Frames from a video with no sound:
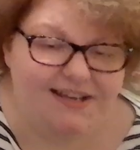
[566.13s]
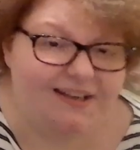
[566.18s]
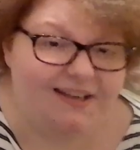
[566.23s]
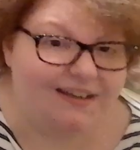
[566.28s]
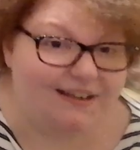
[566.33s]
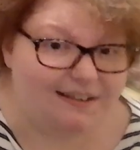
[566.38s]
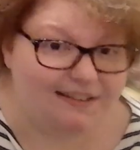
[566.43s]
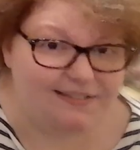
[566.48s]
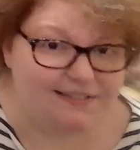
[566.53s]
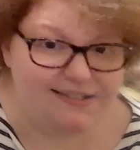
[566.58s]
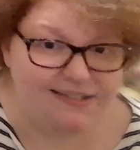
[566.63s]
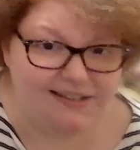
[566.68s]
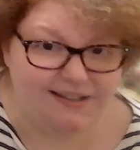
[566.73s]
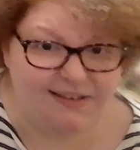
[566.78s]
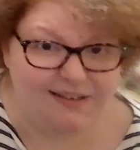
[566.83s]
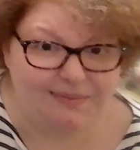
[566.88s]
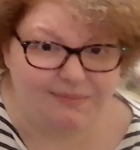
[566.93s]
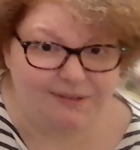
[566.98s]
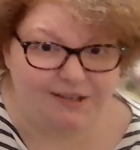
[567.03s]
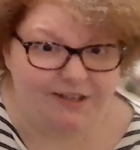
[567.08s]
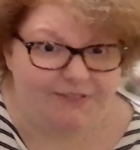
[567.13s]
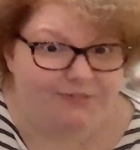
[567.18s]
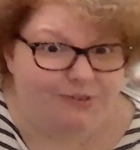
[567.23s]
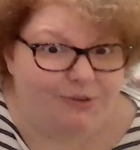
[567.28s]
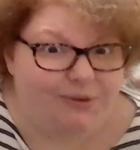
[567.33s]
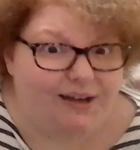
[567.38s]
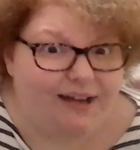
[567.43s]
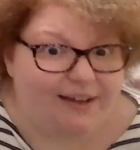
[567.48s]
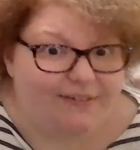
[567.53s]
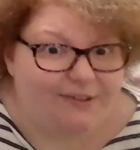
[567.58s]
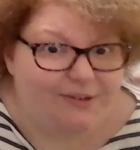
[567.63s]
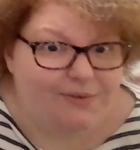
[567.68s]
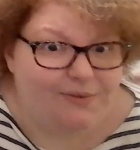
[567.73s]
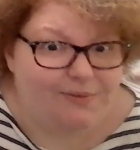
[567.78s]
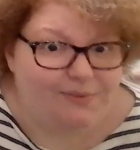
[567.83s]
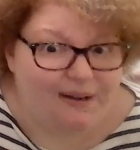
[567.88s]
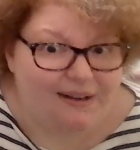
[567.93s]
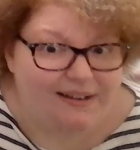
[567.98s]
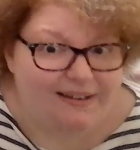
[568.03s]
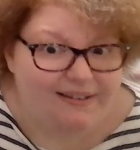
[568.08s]
And if you haven't
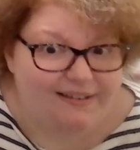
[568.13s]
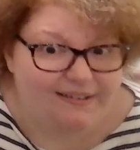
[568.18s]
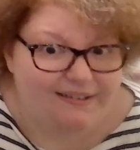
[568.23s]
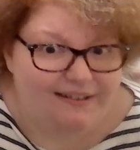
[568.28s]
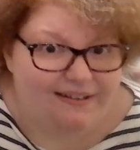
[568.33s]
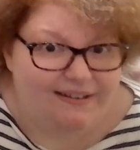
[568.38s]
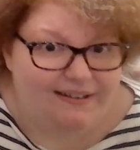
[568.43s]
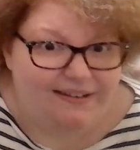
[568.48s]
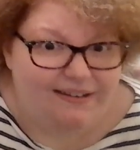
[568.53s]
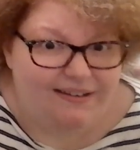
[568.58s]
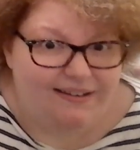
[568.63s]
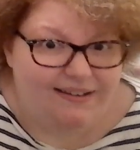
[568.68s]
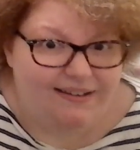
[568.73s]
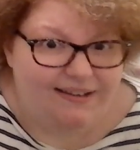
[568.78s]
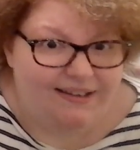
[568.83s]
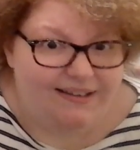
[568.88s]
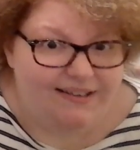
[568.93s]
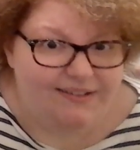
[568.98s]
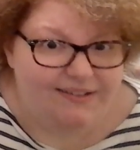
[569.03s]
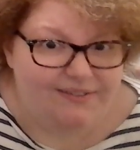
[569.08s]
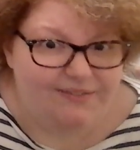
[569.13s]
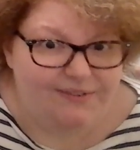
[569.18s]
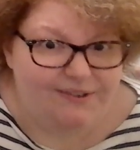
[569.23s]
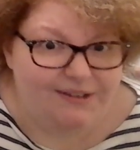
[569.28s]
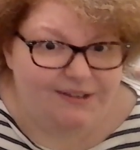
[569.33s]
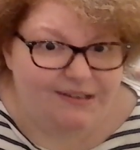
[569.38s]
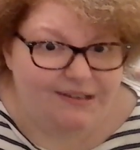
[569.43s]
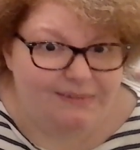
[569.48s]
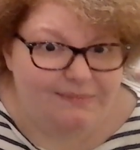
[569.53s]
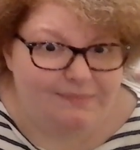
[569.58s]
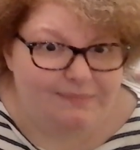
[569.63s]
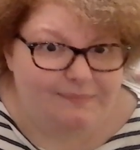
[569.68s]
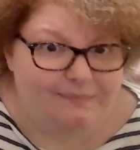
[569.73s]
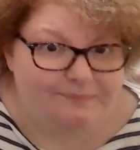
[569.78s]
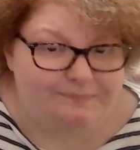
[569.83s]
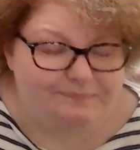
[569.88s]
read any of them,